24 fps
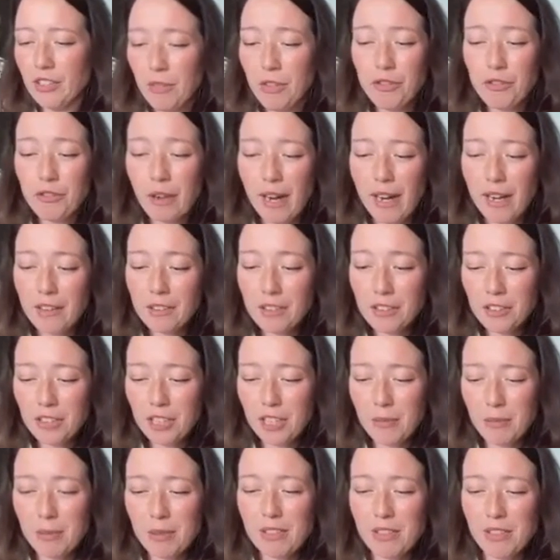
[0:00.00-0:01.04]
The triangle
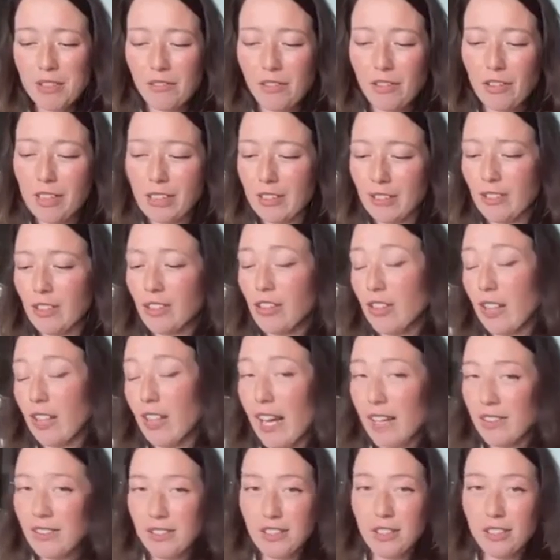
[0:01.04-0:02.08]
shape is a very
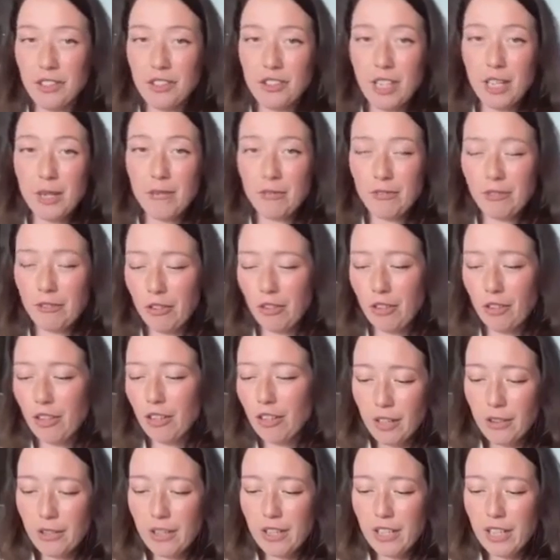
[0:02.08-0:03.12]
classic shape for
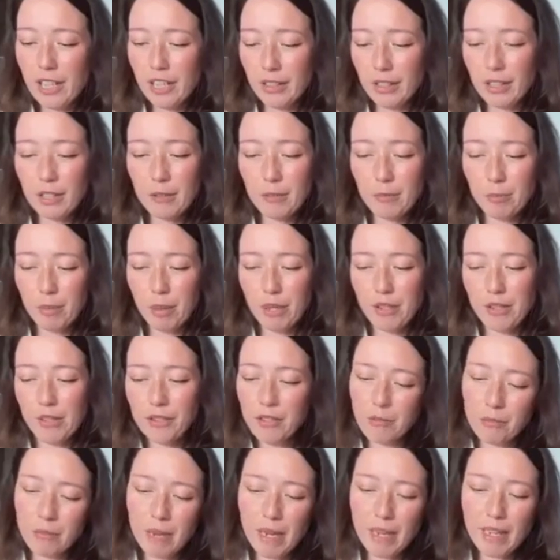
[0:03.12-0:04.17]
onigiri, but you
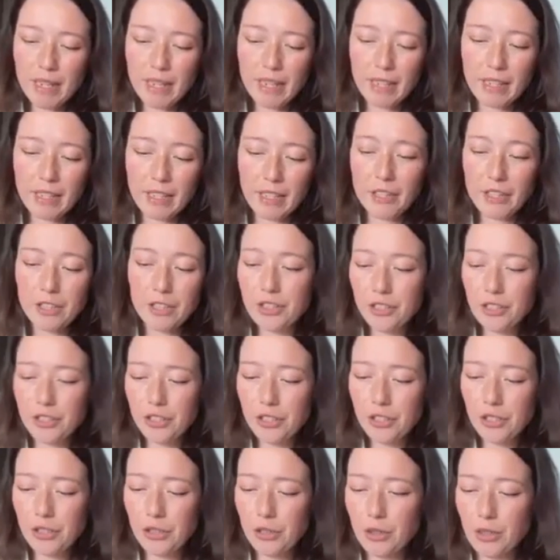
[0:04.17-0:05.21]
can make it
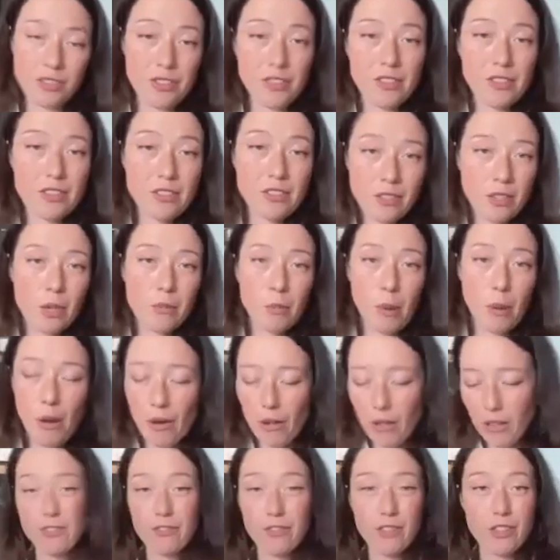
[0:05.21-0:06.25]
into just a
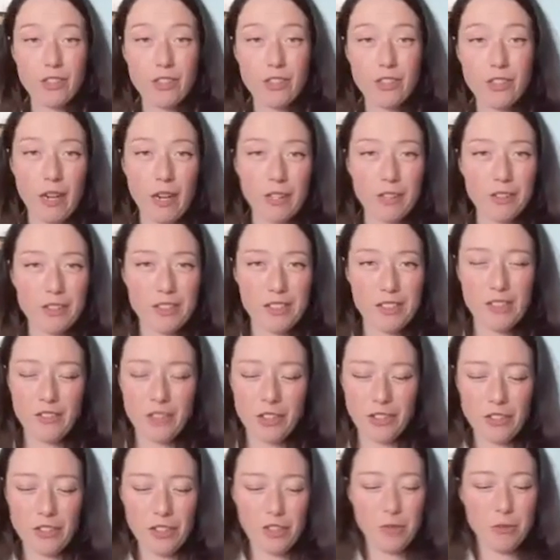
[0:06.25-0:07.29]
ball if the triangle is giving
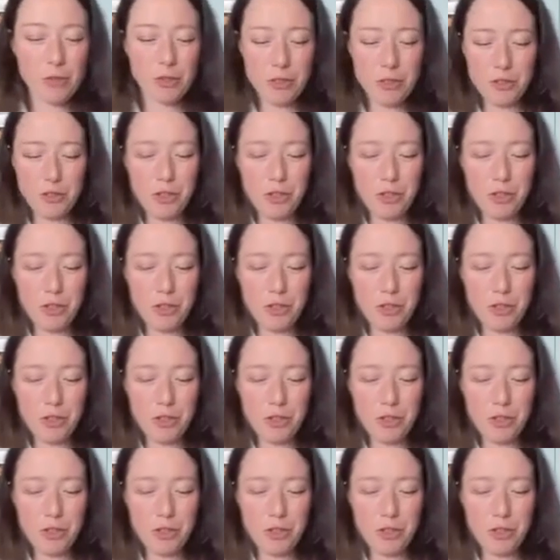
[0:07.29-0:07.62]
you too much